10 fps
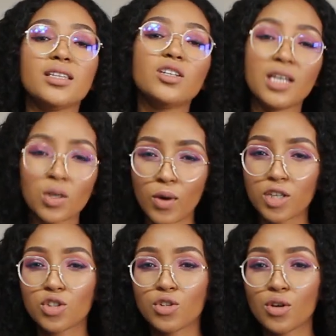then you can
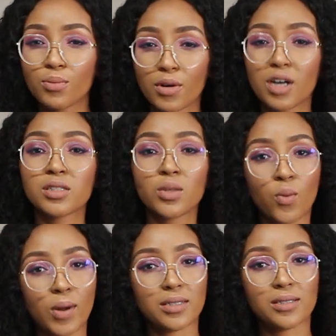wash your bras
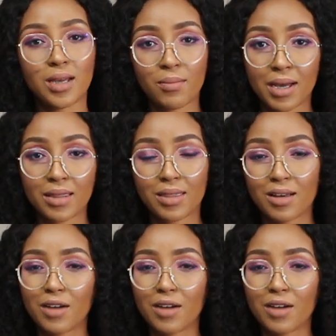once a month.